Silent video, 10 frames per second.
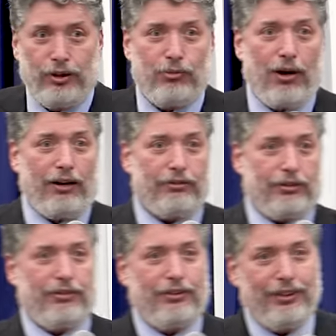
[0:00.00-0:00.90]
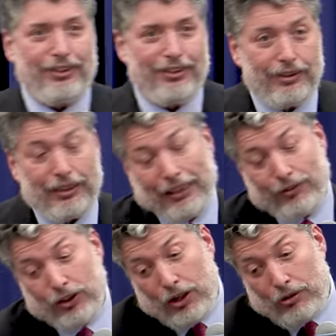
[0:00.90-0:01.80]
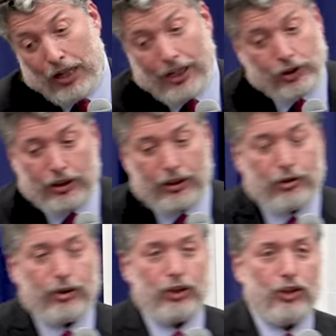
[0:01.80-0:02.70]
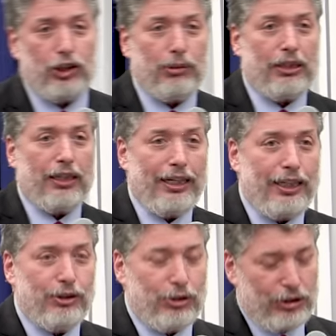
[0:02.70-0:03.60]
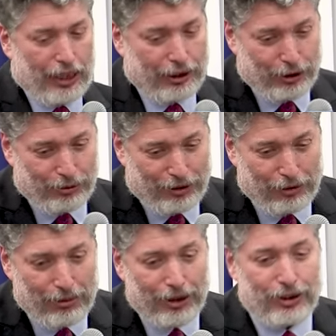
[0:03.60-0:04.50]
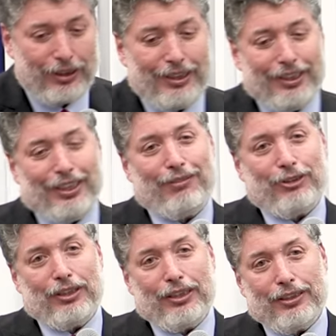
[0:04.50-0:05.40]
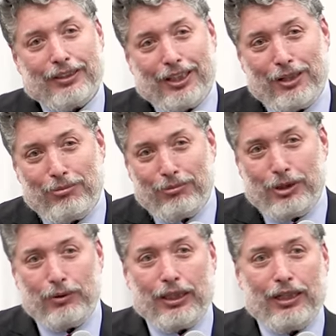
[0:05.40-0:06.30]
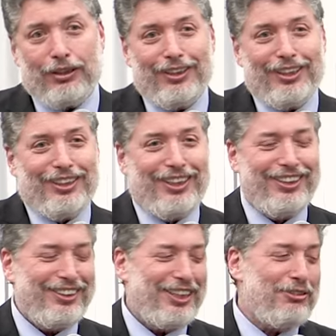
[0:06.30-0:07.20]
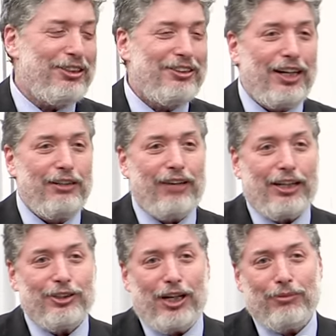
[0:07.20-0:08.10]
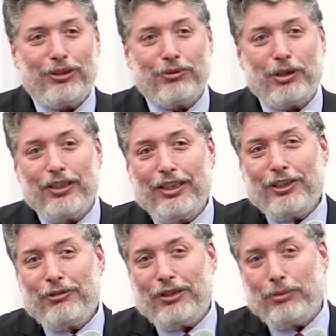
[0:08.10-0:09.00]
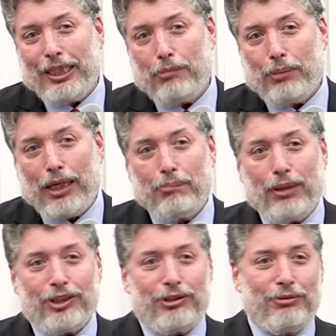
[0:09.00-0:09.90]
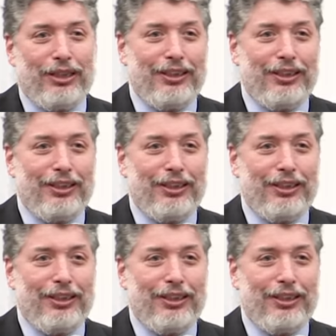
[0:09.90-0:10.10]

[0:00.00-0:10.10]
Wow. Even though, logically, Christians should be thanking Jews, thank you very much. If you didn't kill him, he would have died of Alzheimer's, we would be hit by a bus.